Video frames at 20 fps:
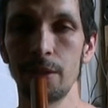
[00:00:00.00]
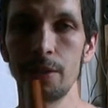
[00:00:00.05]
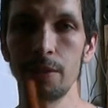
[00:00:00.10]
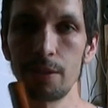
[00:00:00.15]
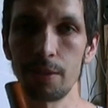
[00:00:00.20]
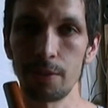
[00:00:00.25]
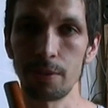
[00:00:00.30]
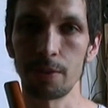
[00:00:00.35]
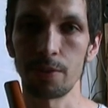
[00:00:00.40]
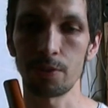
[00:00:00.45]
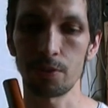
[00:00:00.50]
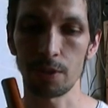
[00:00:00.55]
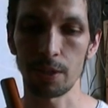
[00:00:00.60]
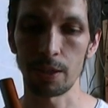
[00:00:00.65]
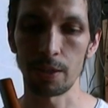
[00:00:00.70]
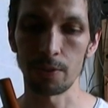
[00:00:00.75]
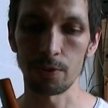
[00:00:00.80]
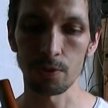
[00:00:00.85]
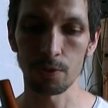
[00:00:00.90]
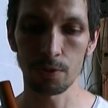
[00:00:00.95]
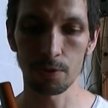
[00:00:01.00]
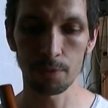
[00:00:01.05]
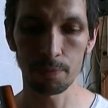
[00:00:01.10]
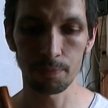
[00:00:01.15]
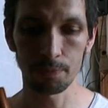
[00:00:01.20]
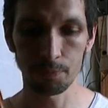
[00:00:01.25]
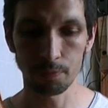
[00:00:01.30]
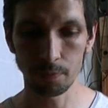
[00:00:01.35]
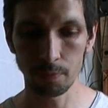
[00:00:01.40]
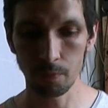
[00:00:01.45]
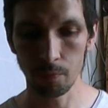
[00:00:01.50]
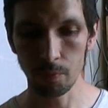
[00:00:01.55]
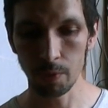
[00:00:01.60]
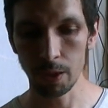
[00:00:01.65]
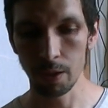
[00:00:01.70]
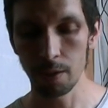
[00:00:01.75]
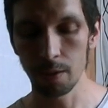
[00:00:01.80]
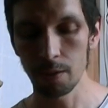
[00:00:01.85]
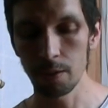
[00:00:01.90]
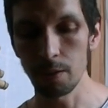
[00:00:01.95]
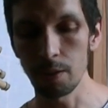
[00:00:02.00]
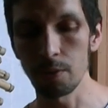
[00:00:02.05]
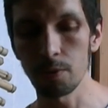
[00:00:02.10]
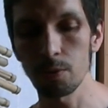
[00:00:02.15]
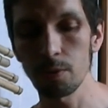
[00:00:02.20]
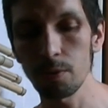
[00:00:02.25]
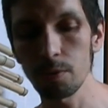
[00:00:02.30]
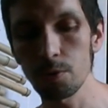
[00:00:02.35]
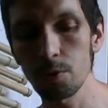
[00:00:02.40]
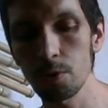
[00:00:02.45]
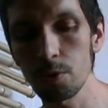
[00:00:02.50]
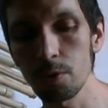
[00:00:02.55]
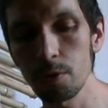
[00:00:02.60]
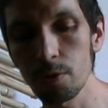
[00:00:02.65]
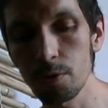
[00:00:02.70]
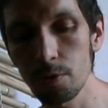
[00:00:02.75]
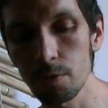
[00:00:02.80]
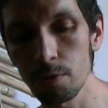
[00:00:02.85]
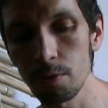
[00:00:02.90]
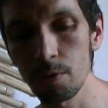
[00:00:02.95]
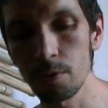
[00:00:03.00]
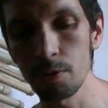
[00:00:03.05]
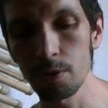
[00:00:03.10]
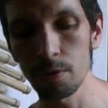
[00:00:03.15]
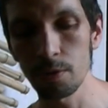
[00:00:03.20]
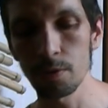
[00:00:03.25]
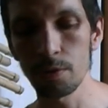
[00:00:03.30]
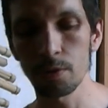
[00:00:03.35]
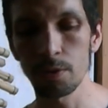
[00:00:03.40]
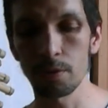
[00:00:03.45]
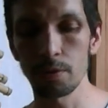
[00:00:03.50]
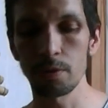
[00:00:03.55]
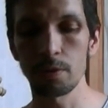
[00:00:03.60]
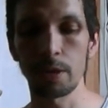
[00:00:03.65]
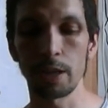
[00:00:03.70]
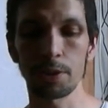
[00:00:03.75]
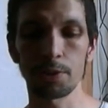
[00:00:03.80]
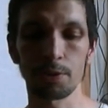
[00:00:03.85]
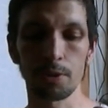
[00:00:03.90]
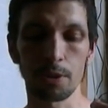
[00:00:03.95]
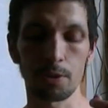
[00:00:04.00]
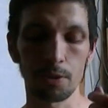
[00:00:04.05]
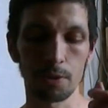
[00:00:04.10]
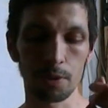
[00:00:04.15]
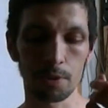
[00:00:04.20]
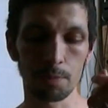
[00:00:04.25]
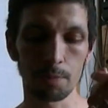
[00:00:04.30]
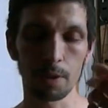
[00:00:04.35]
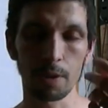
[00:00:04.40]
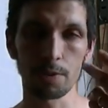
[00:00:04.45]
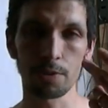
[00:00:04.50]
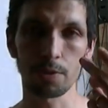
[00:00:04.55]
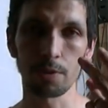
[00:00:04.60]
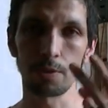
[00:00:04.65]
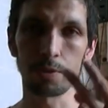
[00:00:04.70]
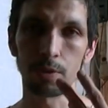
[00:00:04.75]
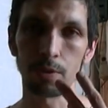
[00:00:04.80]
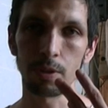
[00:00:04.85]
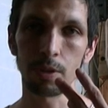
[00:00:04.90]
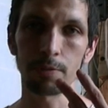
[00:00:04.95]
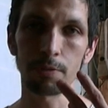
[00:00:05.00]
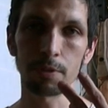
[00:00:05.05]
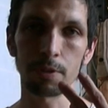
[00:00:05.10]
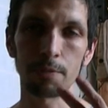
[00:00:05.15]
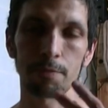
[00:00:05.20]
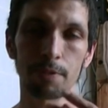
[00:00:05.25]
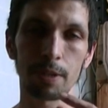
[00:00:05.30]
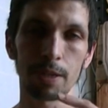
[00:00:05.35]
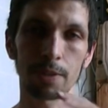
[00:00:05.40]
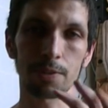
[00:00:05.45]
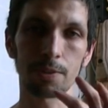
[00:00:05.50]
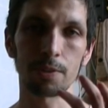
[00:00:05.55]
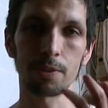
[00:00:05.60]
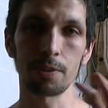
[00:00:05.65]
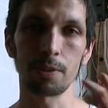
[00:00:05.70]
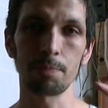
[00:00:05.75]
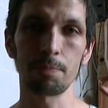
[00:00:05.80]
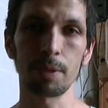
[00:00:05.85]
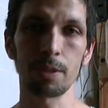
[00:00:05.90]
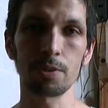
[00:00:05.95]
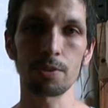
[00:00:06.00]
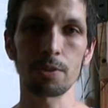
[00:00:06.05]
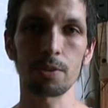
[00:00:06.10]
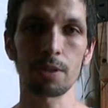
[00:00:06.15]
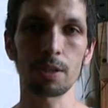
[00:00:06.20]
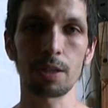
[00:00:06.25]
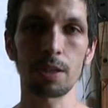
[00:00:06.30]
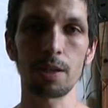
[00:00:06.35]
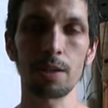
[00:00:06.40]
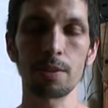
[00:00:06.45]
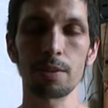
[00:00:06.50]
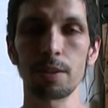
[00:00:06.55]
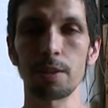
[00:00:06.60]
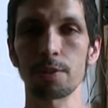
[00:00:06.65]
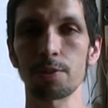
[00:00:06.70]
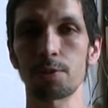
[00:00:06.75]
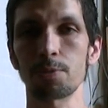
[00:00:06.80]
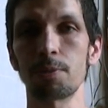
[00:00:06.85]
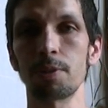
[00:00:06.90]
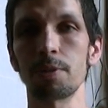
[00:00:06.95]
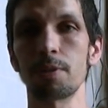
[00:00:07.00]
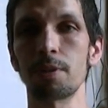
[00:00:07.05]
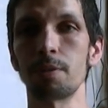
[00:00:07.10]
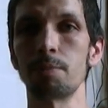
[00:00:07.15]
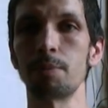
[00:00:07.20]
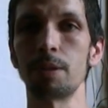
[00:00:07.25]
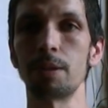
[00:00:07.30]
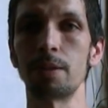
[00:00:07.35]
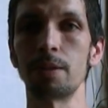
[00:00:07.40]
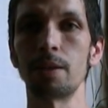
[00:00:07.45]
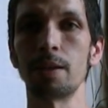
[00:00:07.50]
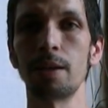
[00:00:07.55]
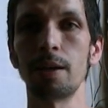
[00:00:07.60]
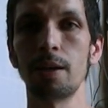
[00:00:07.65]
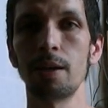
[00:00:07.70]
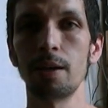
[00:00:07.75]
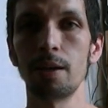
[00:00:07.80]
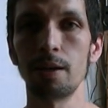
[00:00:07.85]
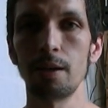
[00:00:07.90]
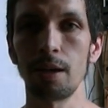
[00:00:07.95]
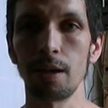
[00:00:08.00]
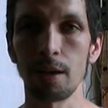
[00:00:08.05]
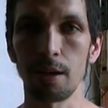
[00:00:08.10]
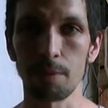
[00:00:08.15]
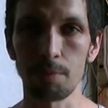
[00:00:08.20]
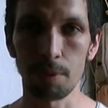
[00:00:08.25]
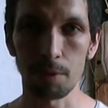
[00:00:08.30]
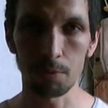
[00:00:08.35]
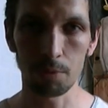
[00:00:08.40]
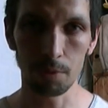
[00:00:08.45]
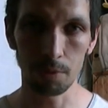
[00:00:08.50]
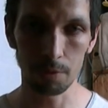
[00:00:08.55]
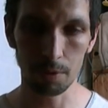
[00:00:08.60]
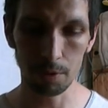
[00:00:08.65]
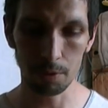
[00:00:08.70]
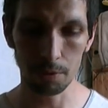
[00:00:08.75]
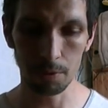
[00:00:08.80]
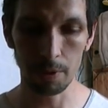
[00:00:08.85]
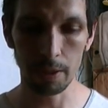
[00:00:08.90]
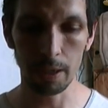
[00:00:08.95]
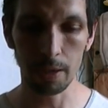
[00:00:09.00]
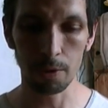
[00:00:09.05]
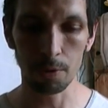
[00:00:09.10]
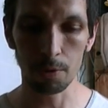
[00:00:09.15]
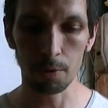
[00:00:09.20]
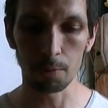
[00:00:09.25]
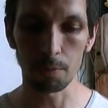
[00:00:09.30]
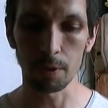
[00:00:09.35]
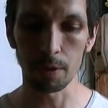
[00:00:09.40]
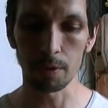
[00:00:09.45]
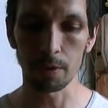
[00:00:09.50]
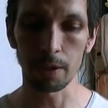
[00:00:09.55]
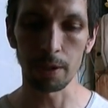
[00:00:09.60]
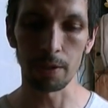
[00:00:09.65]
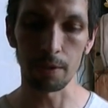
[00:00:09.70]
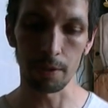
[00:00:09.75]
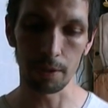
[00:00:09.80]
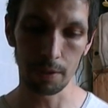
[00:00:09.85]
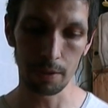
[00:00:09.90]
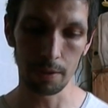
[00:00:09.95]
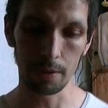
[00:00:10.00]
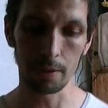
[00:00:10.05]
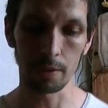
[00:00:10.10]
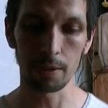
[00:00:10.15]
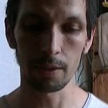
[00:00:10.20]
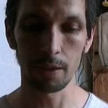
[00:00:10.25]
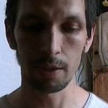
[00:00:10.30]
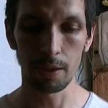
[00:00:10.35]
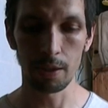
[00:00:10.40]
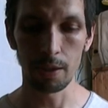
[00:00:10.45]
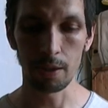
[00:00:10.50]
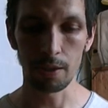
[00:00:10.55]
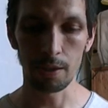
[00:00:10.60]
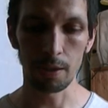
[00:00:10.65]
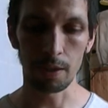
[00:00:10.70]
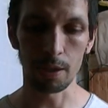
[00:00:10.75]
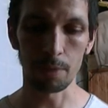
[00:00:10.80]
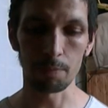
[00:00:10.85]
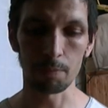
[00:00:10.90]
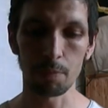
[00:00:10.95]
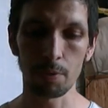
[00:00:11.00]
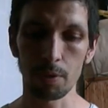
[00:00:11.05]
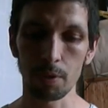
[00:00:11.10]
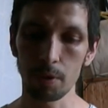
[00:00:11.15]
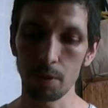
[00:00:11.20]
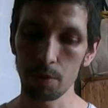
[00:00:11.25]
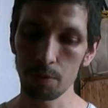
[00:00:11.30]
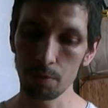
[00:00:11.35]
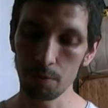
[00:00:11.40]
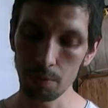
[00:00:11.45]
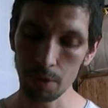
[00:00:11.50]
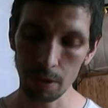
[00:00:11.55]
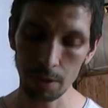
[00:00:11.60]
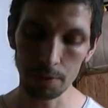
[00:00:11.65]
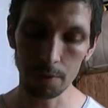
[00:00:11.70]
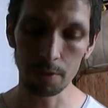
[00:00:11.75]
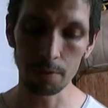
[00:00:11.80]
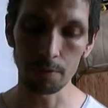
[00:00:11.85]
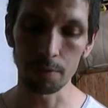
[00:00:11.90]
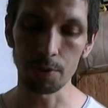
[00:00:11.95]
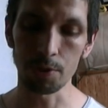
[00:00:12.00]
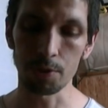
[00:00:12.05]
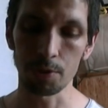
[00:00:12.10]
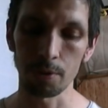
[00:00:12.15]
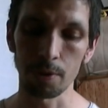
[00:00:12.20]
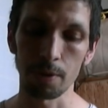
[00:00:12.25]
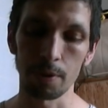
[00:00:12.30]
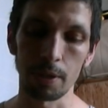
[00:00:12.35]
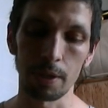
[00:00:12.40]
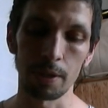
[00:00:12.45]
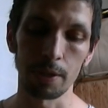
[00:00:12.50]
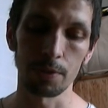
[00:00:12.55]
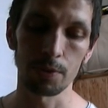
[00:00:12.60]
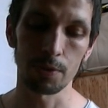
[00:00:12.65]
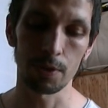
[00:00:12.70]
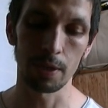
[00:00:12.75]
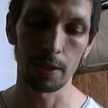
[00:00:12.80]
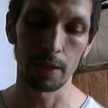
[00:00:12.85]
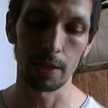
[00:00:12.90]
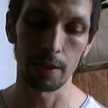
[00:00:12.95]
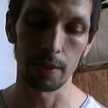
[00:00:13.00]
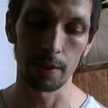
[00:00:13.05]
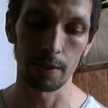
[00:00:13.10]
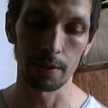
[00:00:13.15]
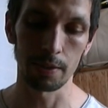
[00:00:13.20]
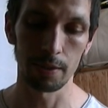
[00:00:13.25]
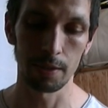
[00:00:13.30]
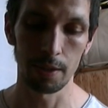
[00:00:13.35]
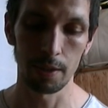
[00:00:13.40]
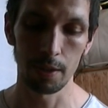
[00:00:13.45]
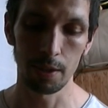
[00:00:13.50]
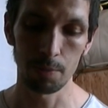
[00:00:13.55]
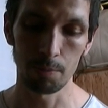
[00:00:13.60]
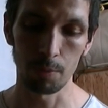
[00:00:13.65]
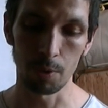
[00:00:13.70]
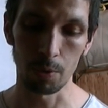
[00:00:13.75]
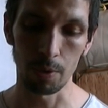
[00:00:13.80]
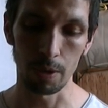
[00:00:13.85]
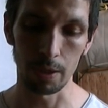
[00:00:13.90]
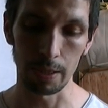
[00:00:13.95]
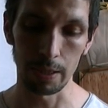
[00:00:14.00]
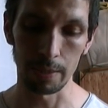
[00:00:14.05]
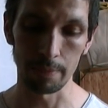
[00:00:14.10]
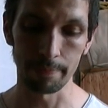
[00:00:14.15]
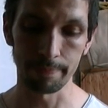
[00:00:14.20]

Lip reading: in this case. In old scores, ru turn actually corresponds to two different effects, and it depends on the context what they mean. But we'll deal with that a little bit later. Here, I'm relatively sure that it's a mawari.